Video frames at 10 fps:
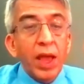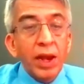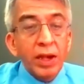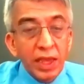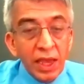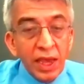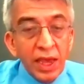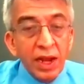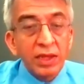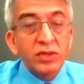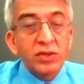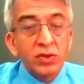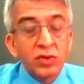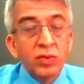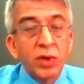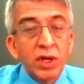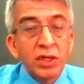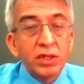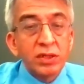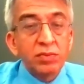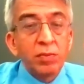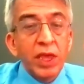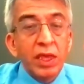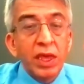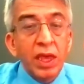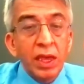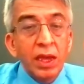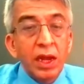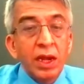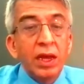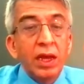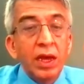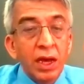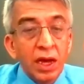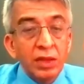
and gear us towards making India